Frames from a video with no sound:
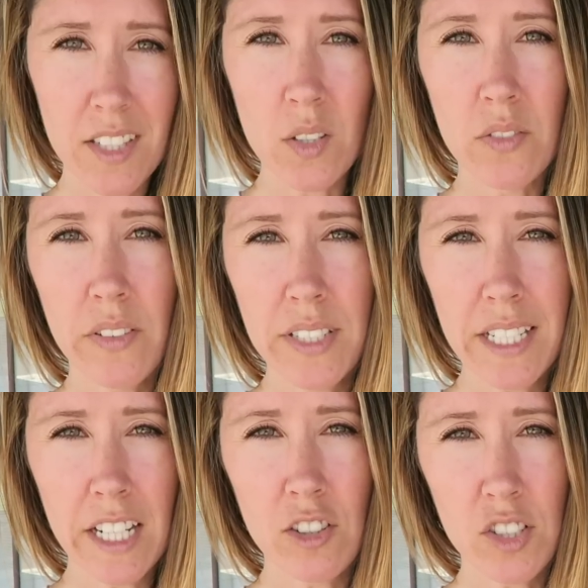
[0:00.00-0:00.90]
So it's
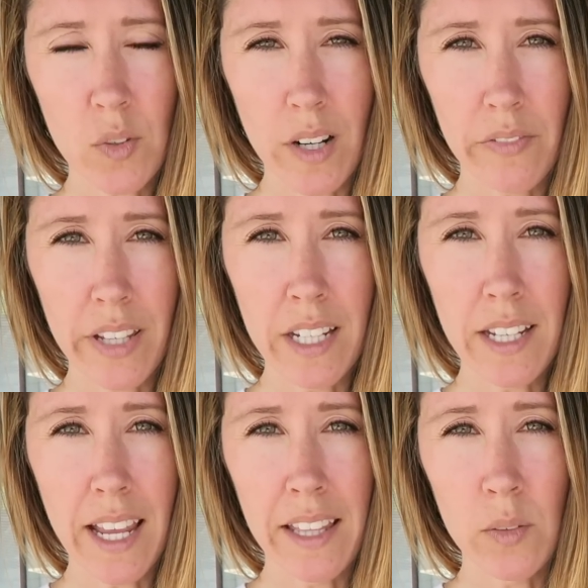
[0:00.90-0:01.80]
1,500 square feet
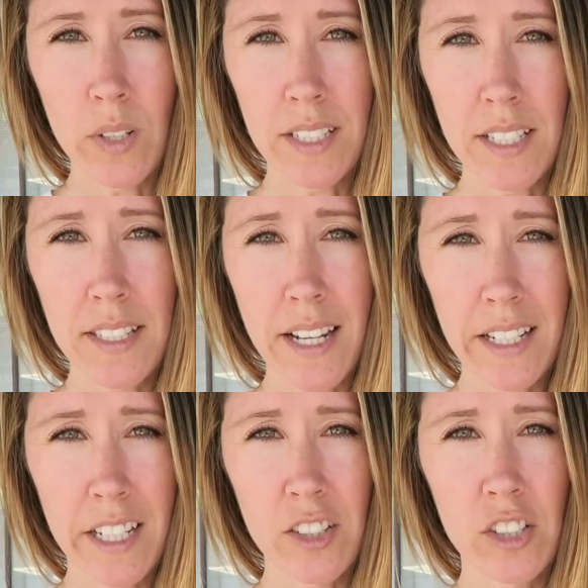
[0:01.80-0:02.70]
and the rent is
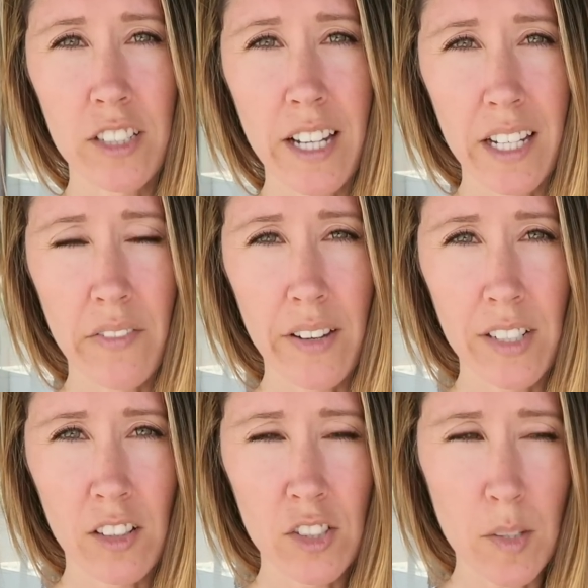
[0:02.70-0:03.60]

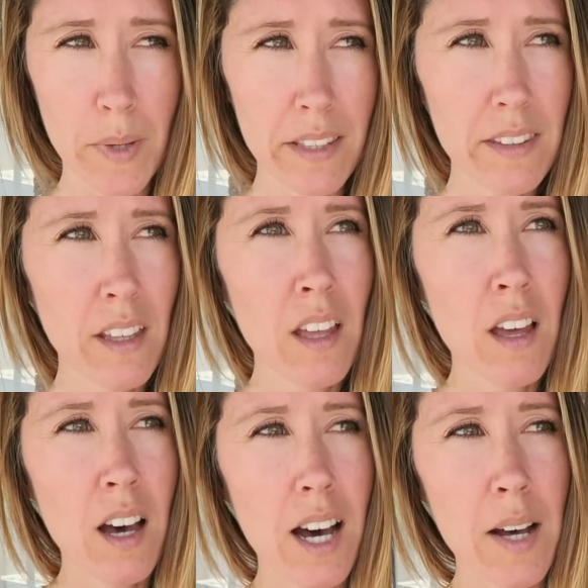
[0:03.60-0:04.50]
$995 a month.
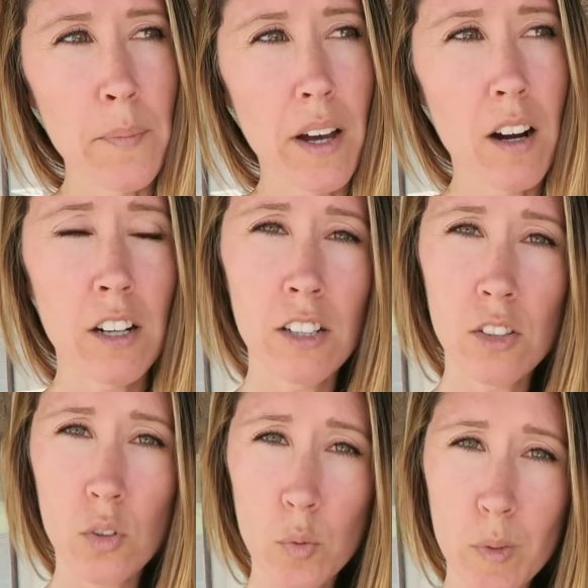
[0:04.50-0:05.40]

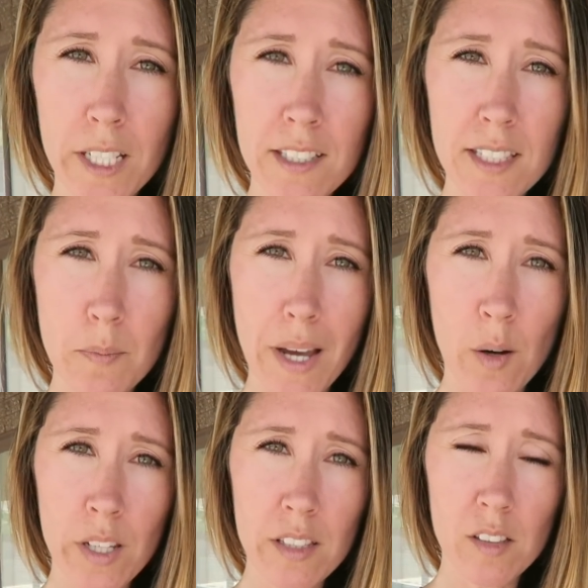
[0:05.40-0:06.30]
Our old place in
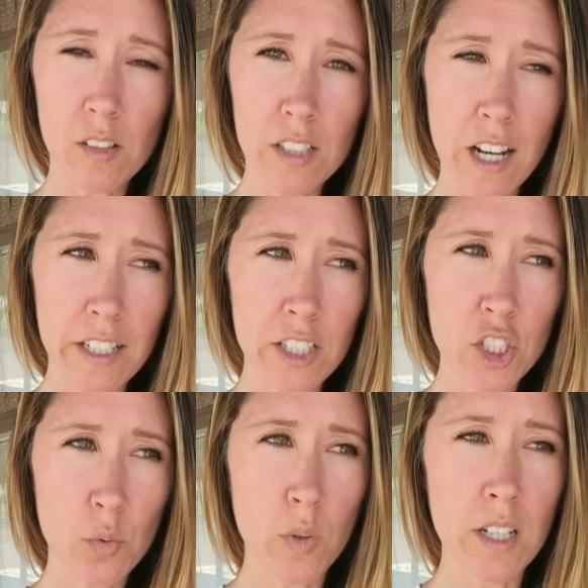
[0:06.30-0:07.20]
Maui, the little
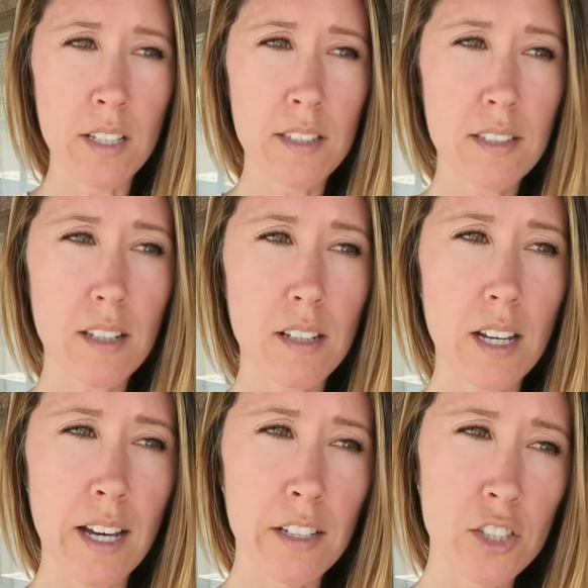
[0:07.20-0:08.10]
cottage, was
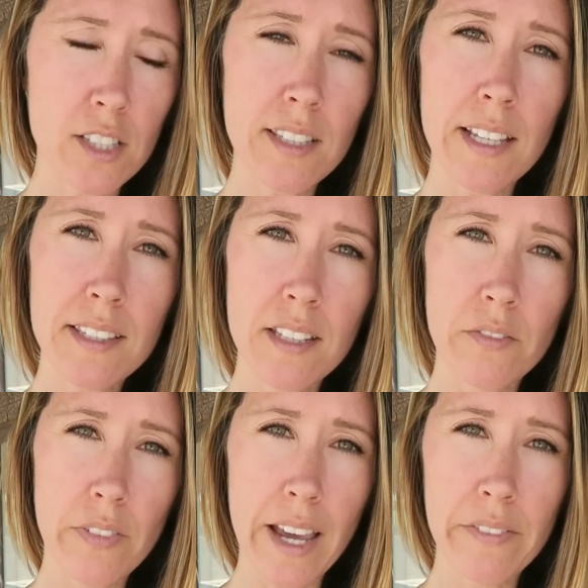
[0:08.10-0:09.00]
just less
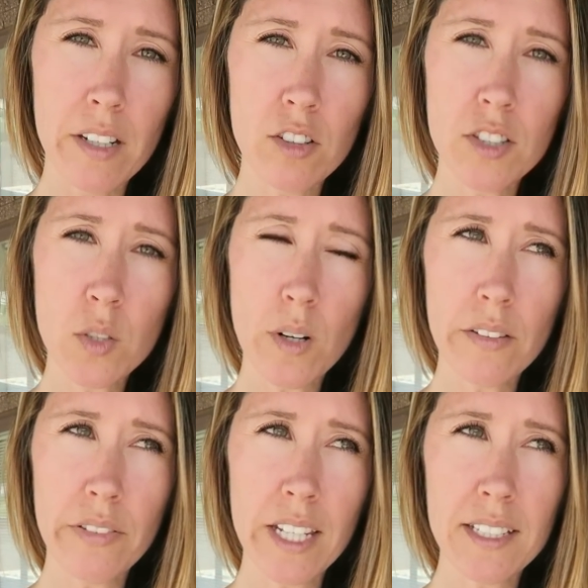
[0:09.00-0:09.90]
than 500
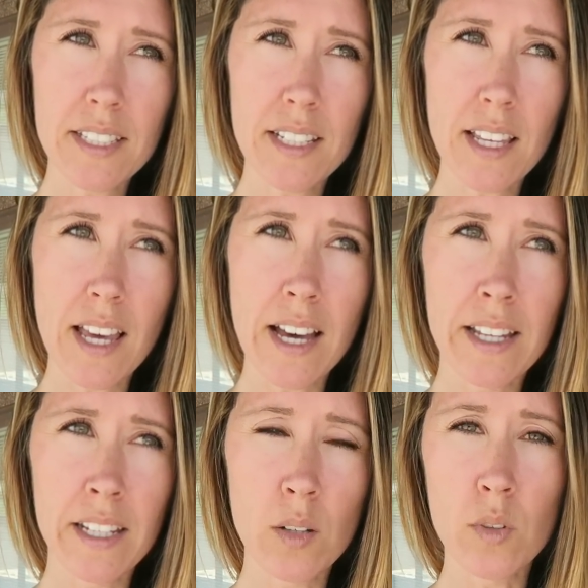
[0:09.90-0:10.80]
square feet
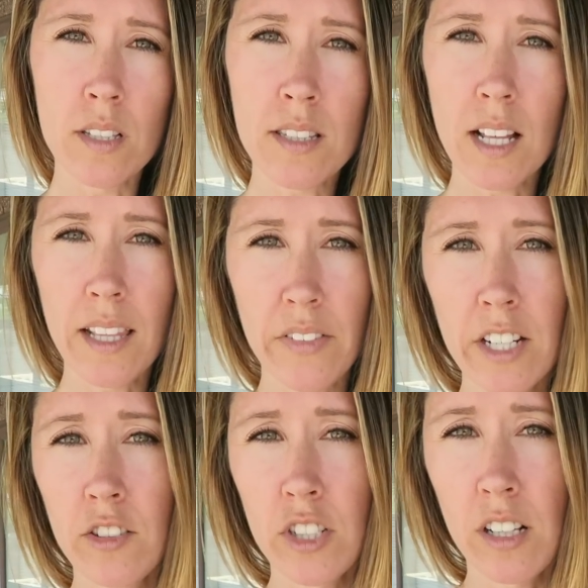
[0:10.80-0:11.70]
and it was
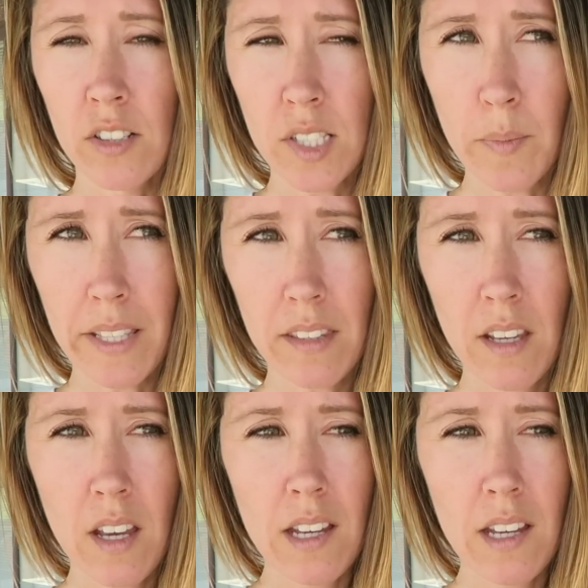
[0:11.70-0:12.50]
$1,100 a month.